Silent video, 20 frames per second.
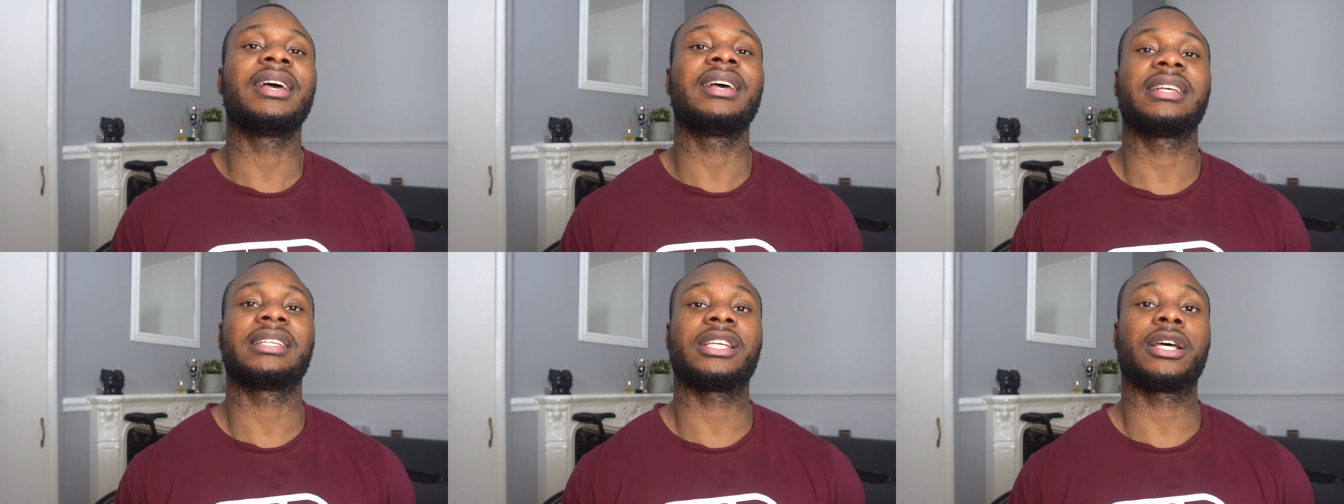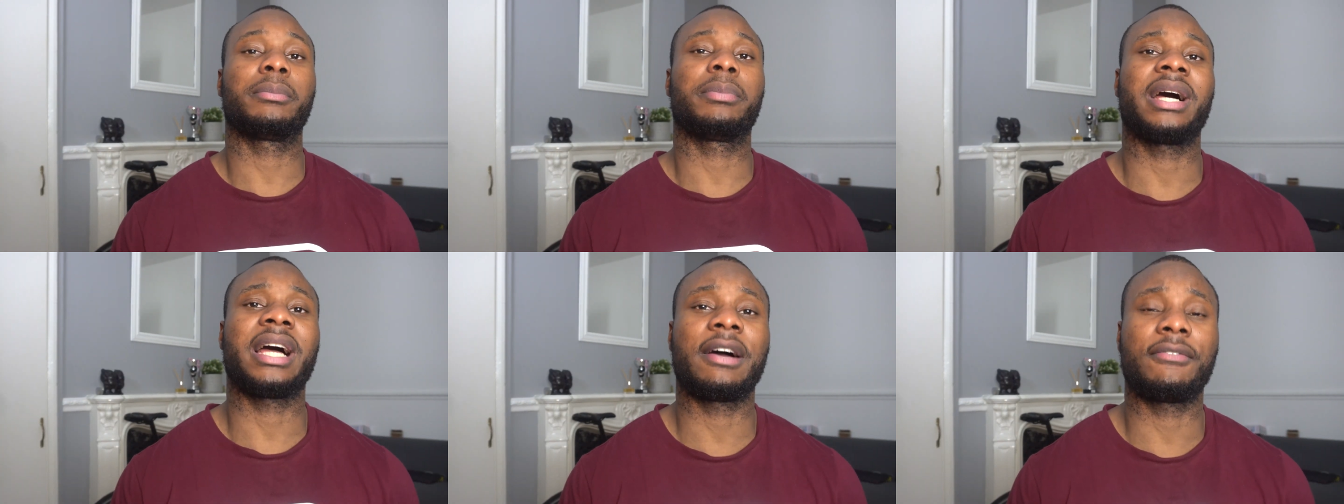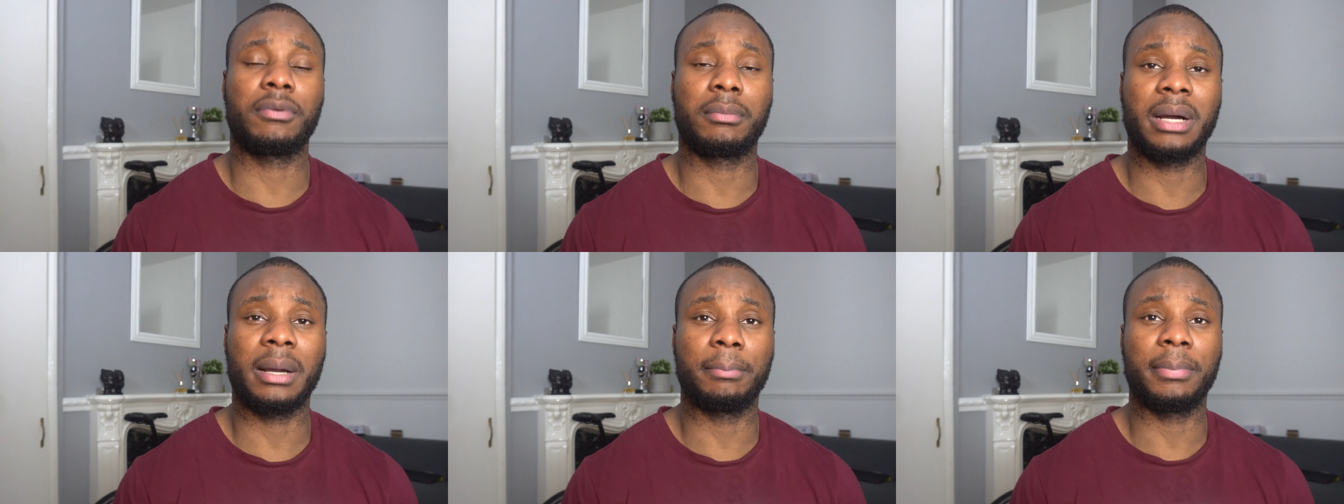setup I
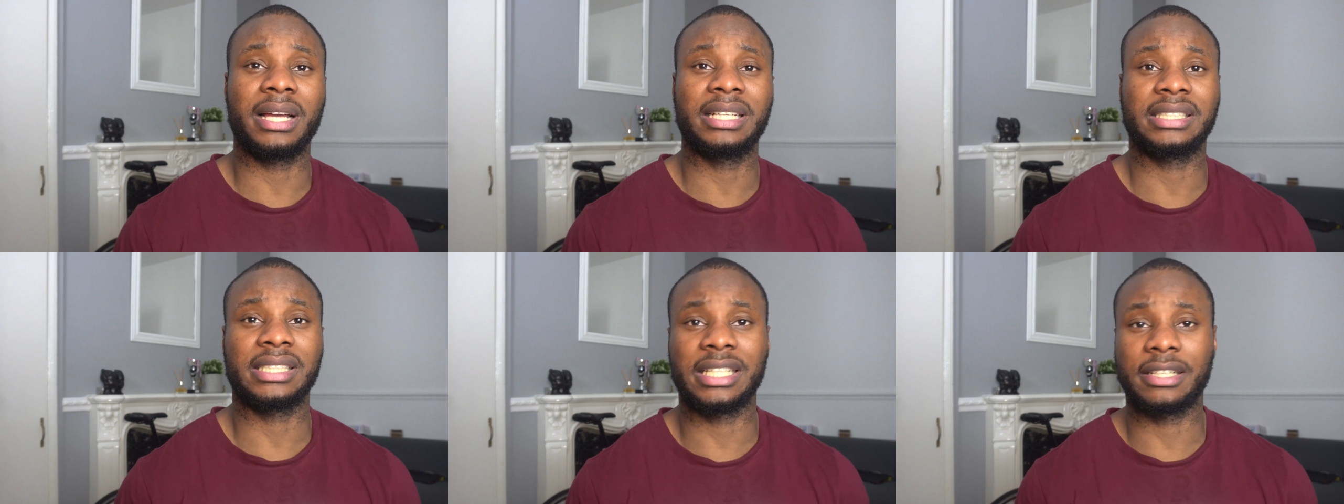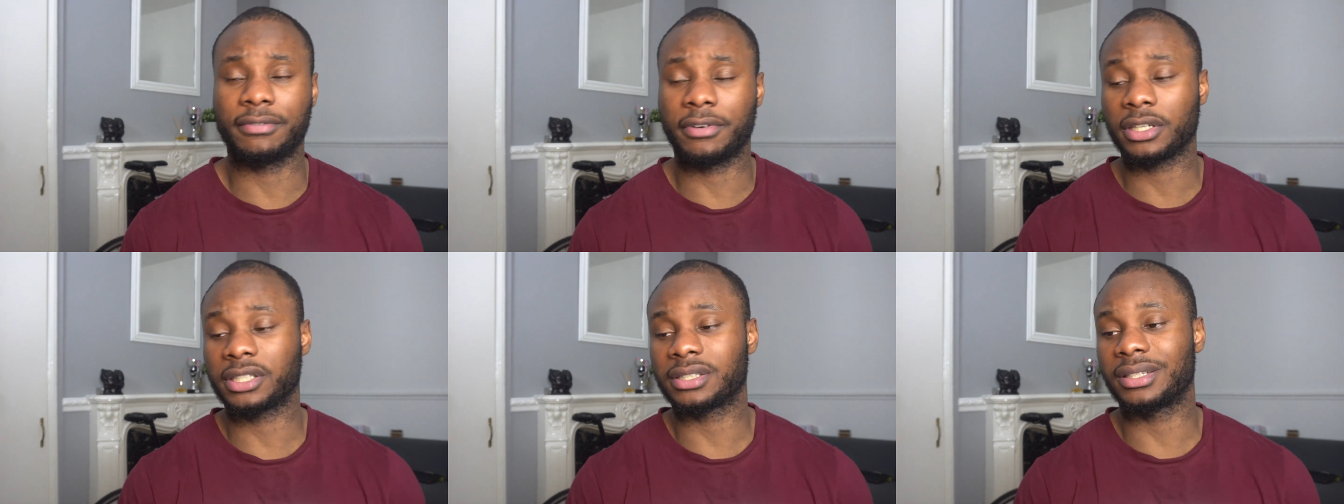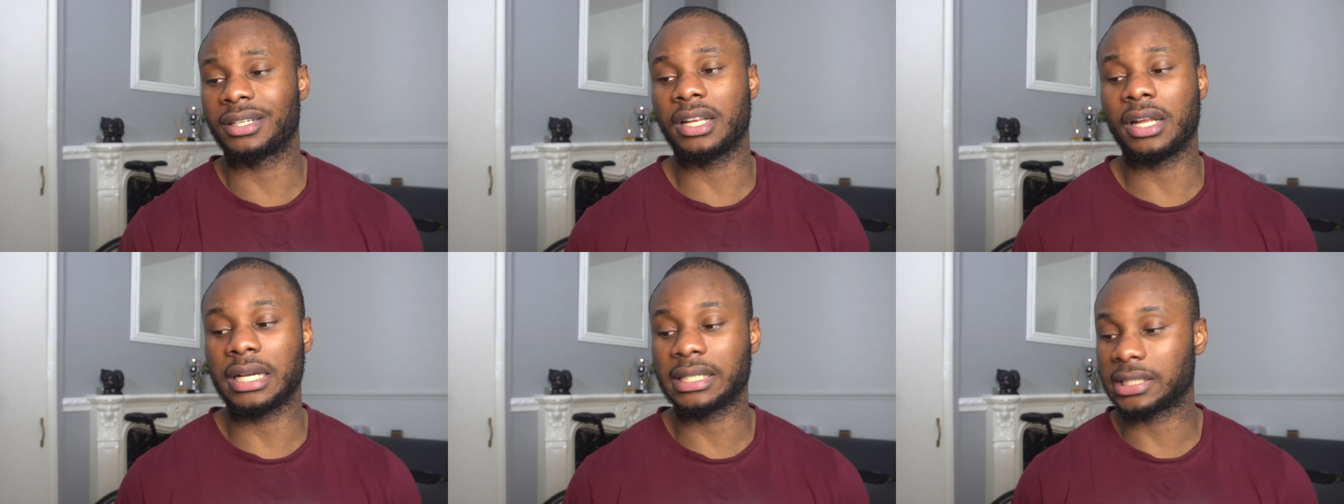have on my bench, and they've
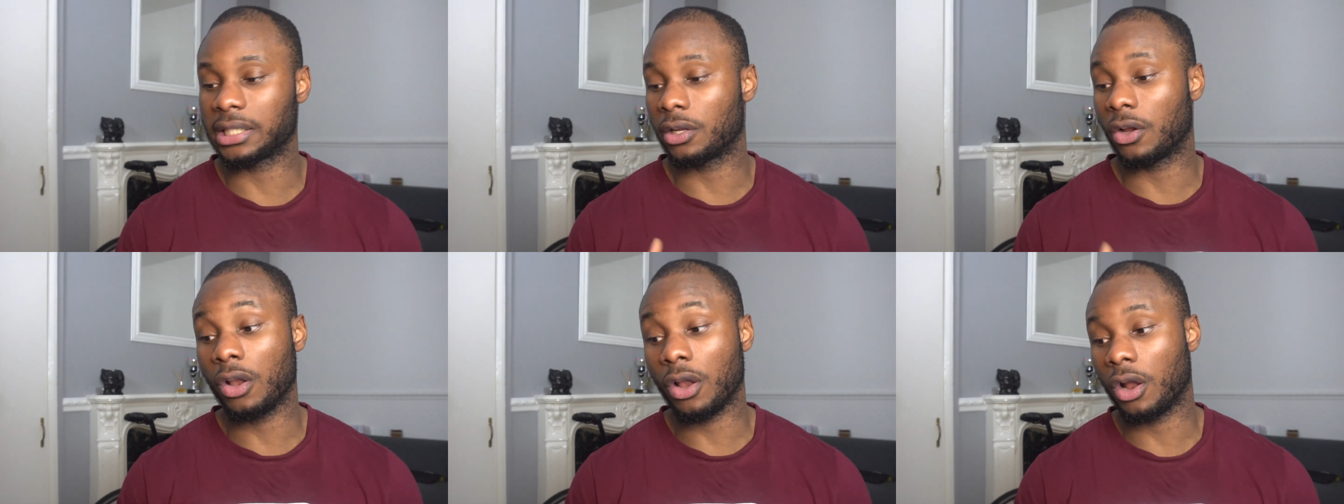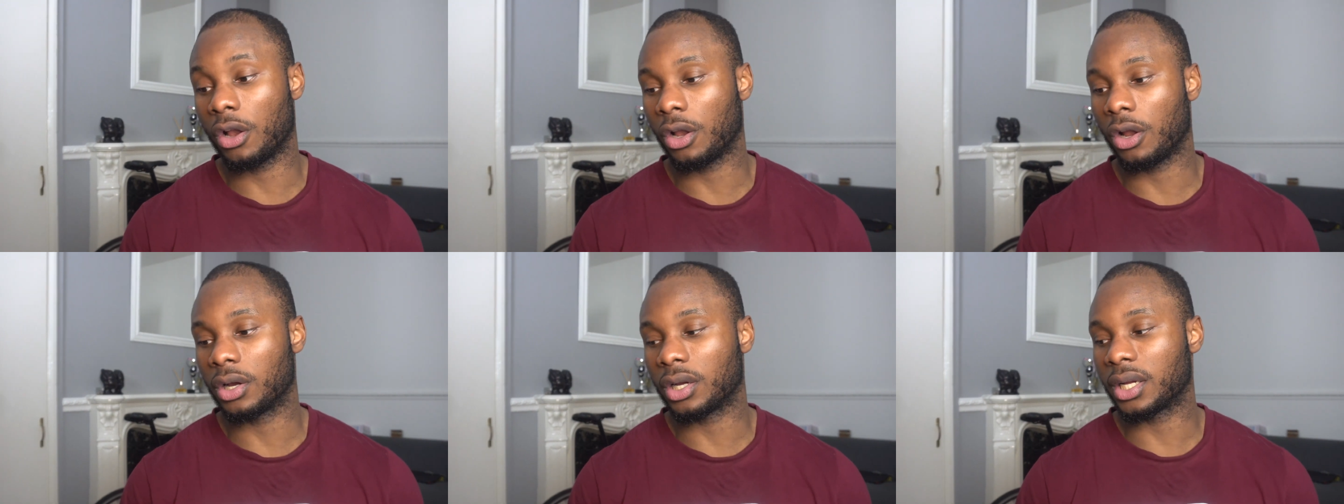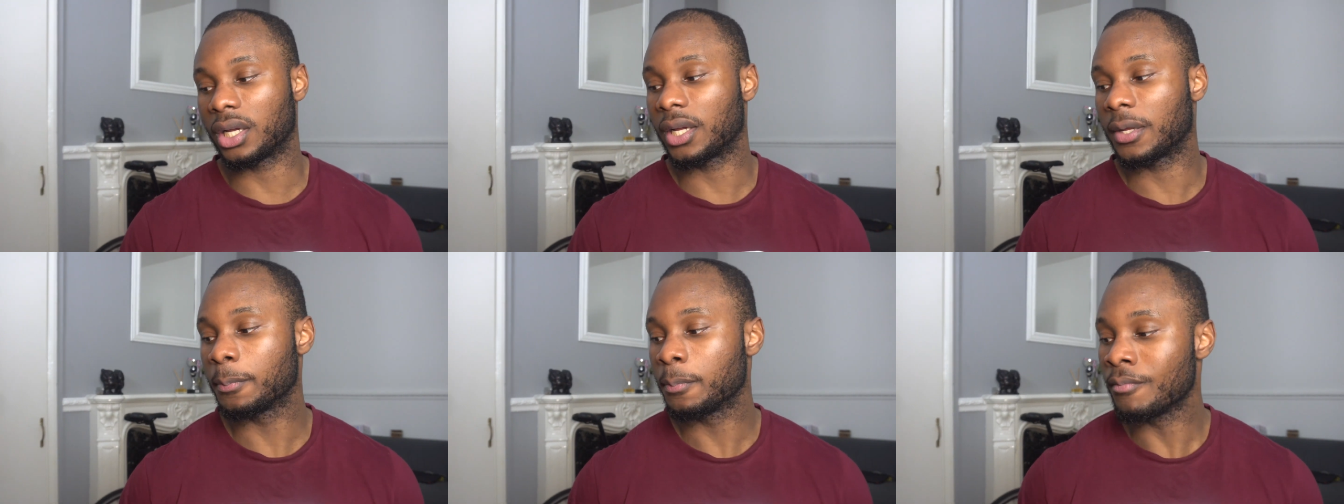actually lasted a lot
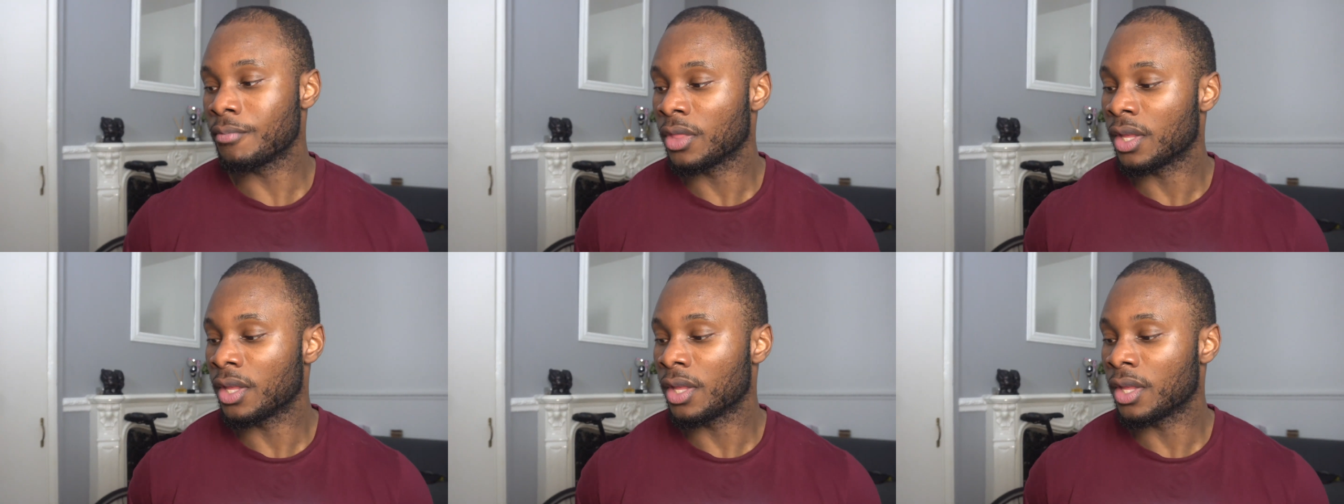longer.